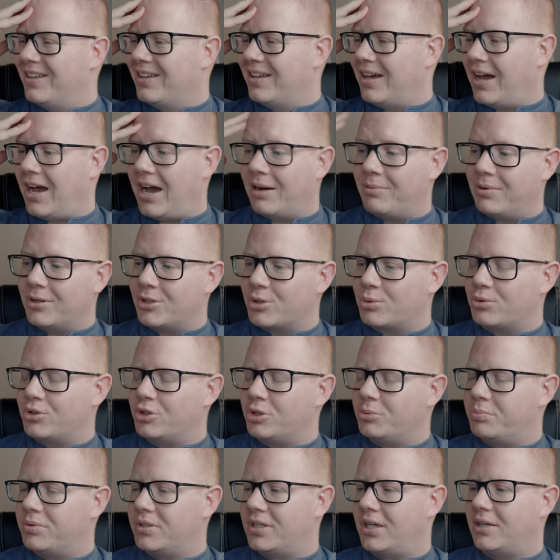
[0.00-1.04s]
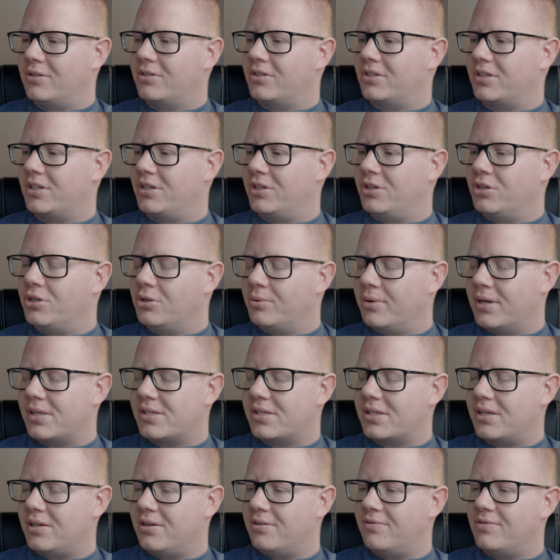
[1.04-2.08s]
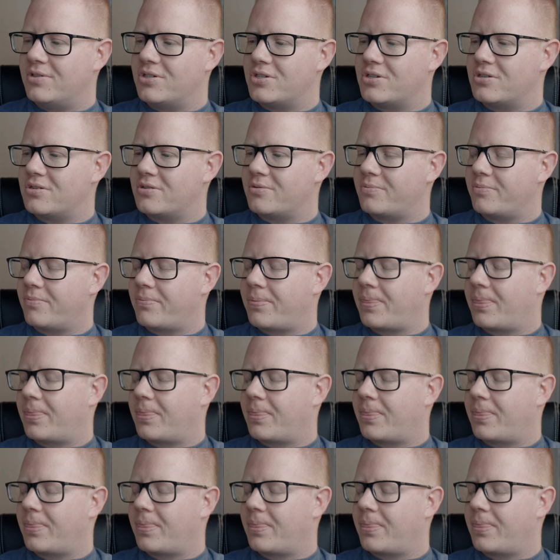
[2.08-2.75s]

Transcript: how else would you pronounce it? US key vision?